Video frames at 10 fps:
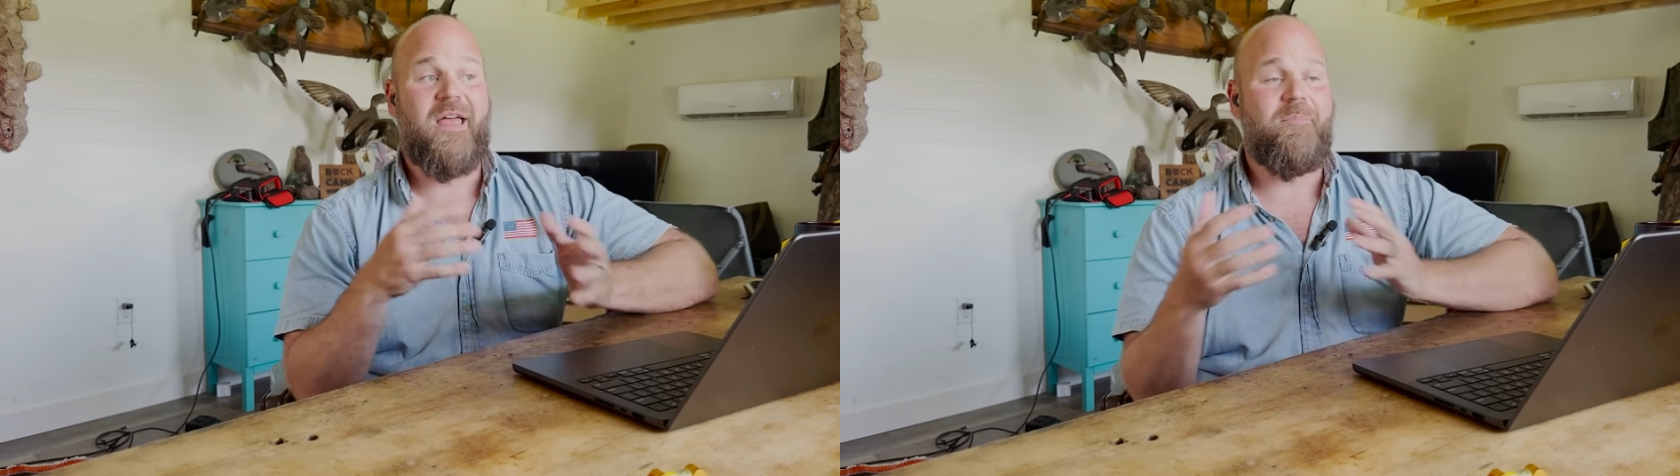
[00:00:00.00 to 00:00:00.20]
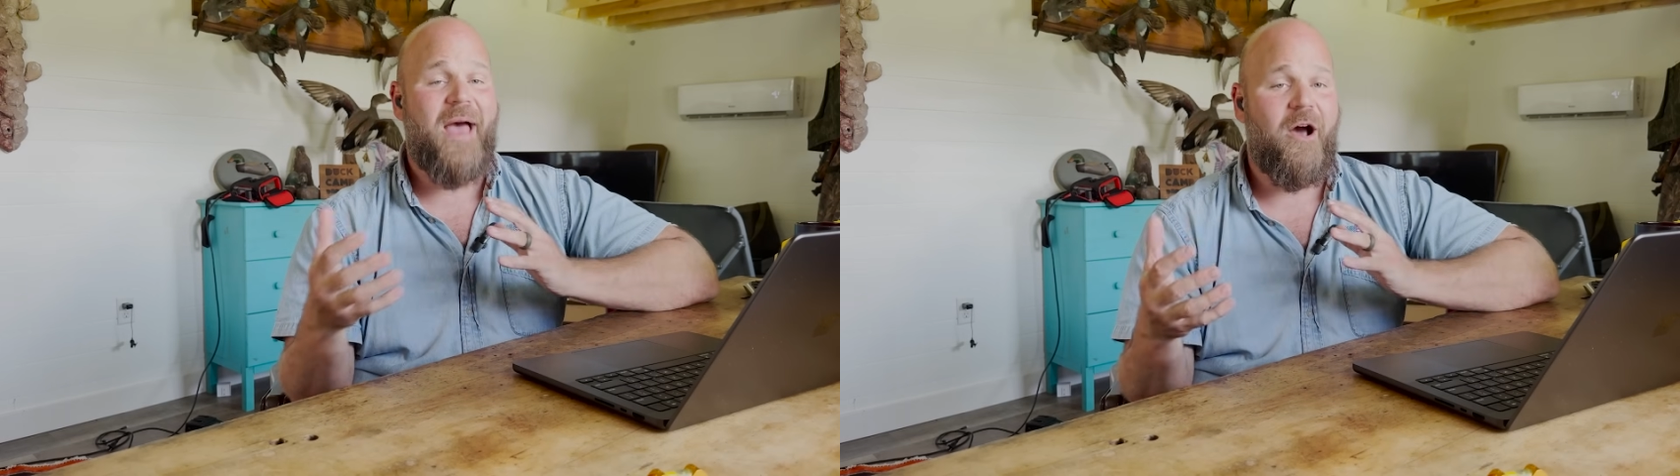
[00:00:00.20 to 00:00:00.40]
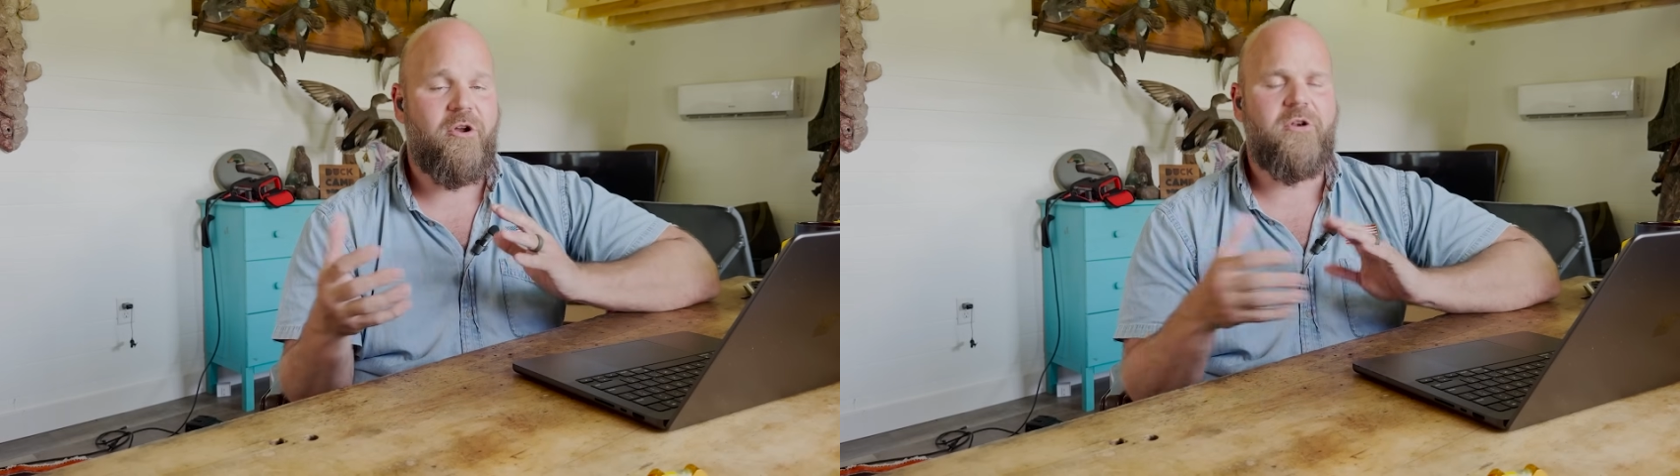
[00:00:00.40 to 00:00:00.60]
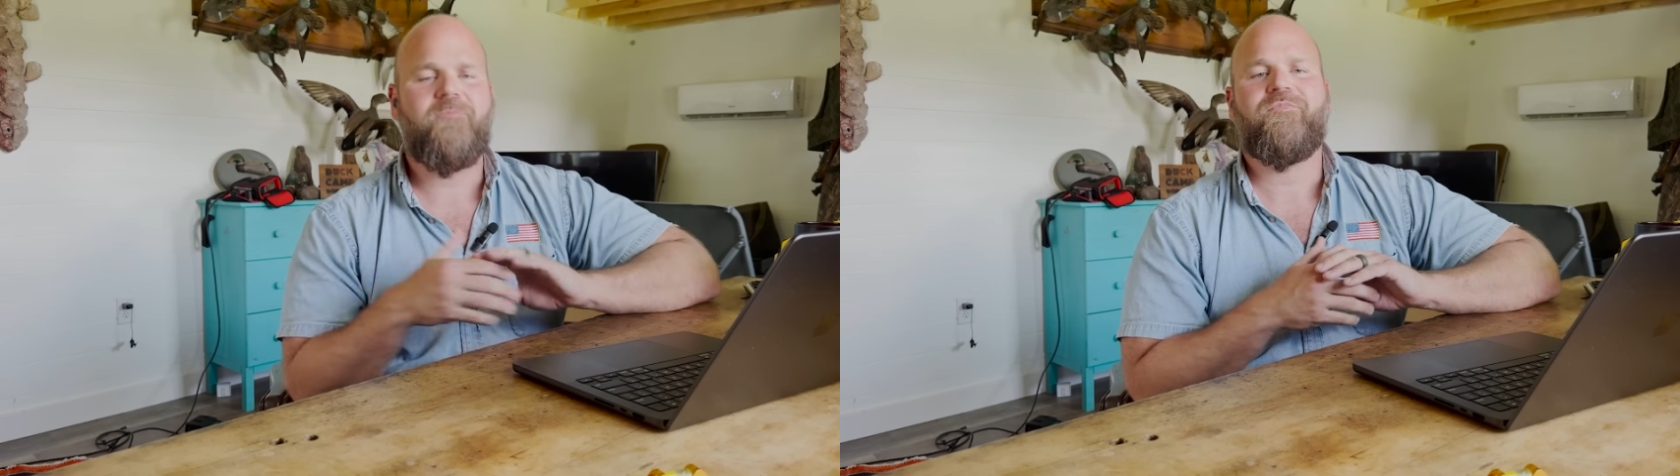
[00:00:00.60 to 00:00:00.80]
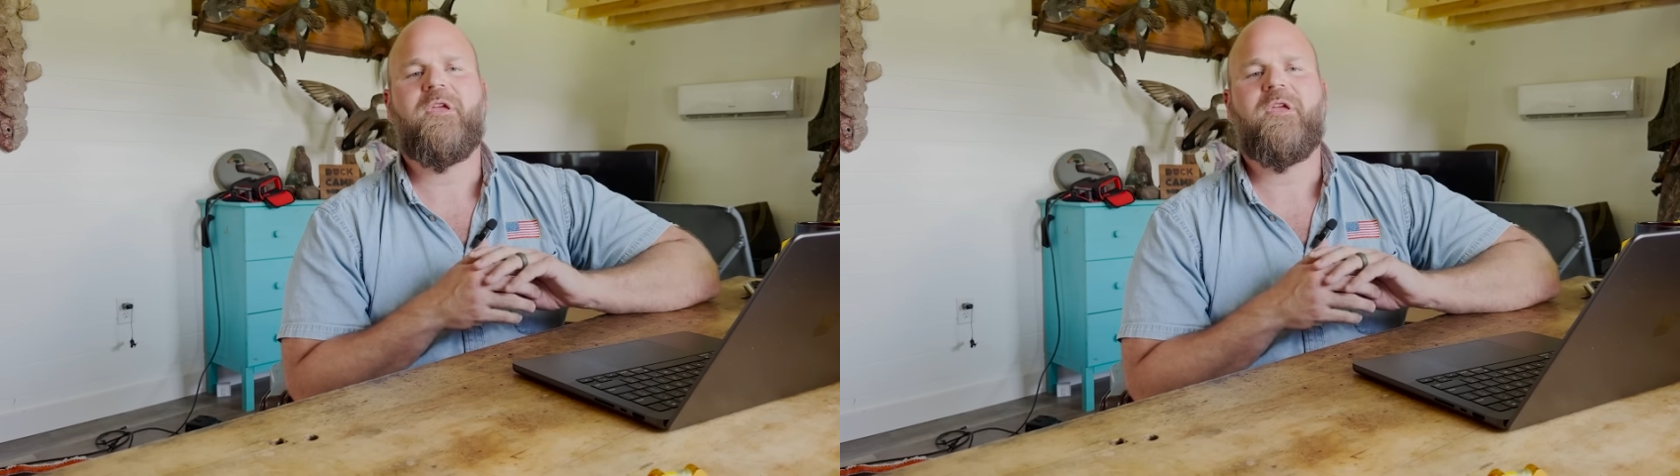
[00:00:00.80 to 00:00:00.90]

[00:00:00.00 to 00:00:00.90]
powder,